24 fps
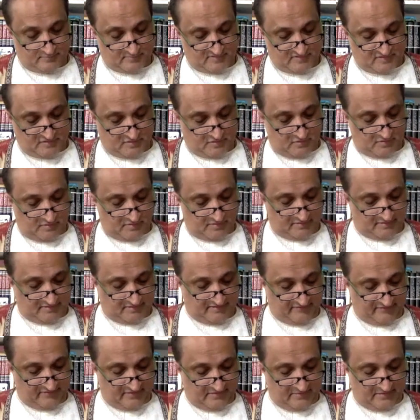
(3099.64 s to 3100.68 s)
So I'll
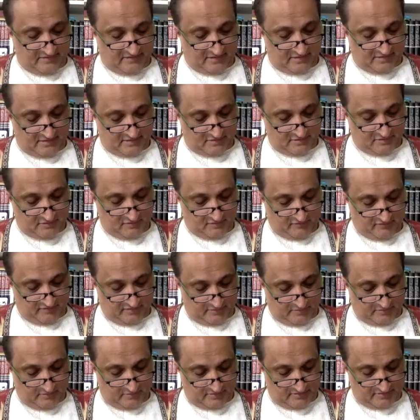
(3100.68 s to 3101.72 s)
give it a minute or two if
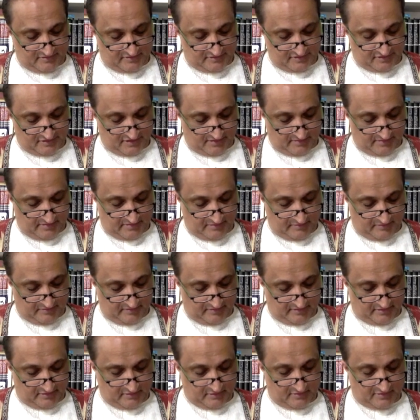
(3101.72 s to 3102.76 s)
anyone wants to chime in with
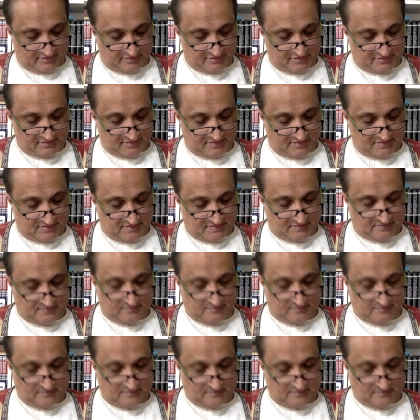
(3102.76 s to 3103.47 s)
any questions.